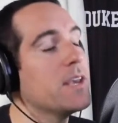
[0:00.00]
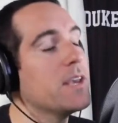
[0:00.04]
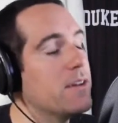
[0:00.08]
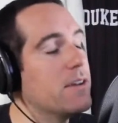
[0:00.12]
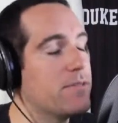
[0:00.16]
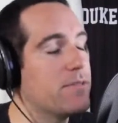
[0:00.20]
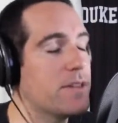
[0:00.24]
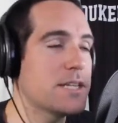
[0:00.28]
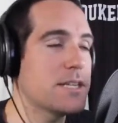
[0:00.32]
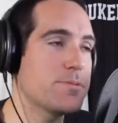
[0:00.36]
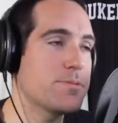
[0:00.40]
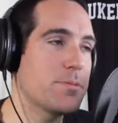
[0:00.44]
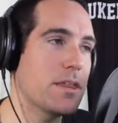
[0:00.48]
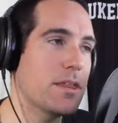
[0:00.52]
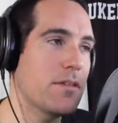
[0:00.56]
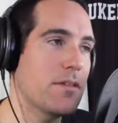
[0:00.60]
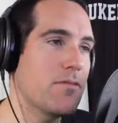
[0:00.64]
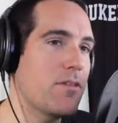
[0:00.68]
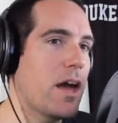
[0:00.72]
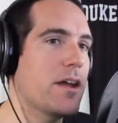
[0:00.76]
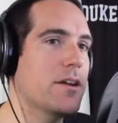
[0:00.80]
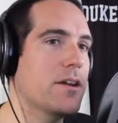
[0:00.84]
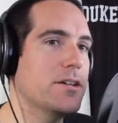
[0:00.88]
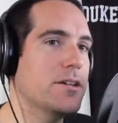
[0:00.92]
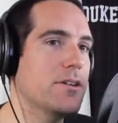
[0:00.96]
If that's what they've
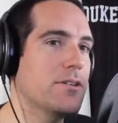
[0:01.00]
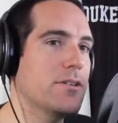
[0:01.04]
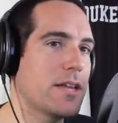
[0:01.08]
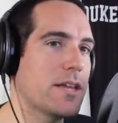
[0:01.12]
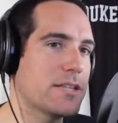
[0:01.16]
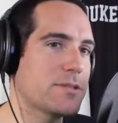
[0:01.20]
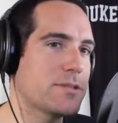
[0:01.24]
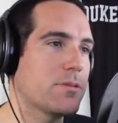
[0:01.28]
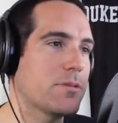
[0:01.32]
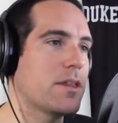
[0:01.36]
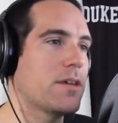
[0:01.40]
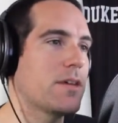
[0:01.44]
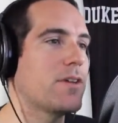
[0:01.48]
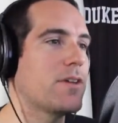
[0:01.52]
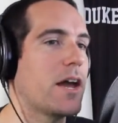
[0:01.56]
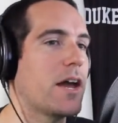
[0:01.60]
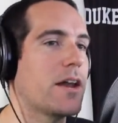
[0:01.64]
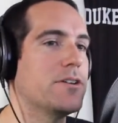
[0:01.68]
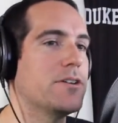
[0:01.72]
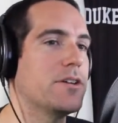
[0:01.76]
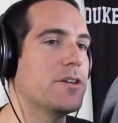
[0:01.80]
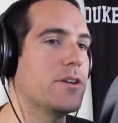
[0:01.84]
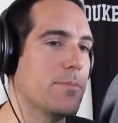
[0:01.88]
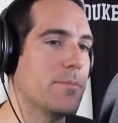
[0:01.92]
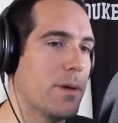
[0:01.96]
got to do, that's what they've got to
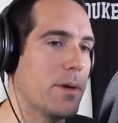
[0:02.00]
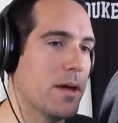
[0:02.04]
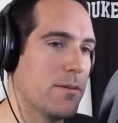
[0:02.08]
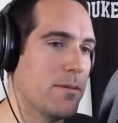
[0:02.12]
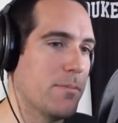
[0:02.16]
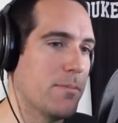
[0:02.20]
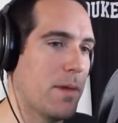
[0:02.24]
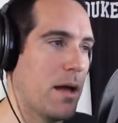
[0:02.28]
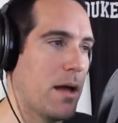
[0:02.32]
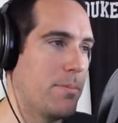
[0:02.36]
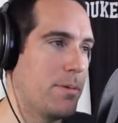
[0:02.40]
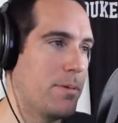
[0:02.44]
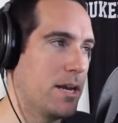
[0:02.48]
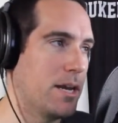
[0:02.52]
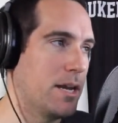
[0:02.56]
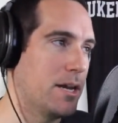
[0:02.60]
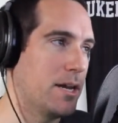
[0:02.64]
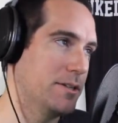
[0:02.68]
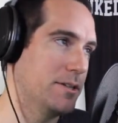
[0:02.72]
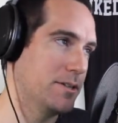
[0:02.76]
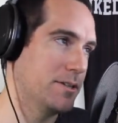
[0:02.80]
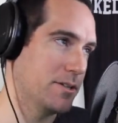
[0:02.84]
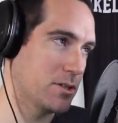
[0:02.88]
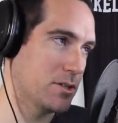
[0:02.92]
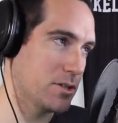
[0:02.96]
do. But in my opinion,
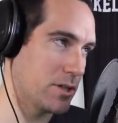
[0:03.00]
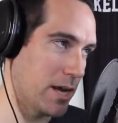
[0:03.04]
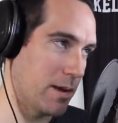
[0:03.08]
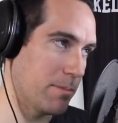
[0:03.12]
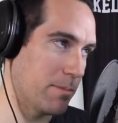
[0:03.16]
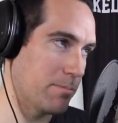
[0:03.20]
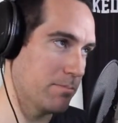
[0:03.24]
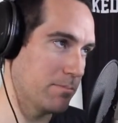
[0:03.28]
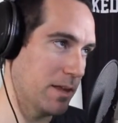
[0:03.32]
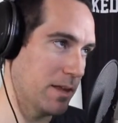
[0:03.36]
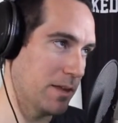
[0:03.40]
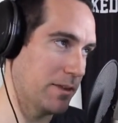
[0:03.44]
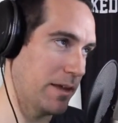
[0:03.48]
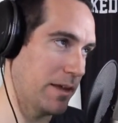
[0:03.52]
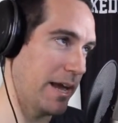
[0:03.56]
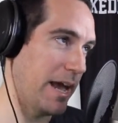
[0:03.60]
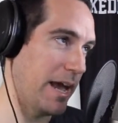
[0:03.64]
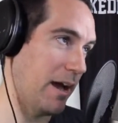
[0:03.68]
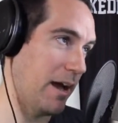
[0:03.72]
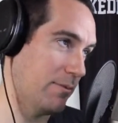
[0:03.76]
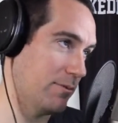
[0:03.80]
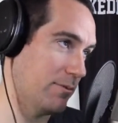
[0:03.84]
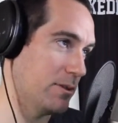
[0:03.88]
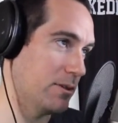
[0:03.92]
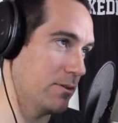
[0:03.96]
it's a shame that they
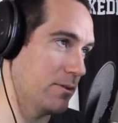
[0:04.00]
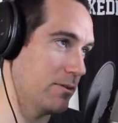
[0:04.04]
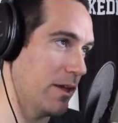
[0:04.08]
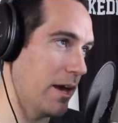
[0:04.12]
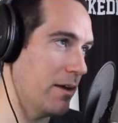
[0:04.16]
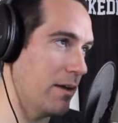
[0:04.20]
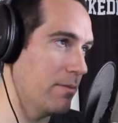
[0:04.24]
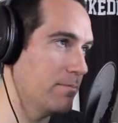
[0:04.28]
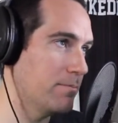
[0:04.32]
have to do that.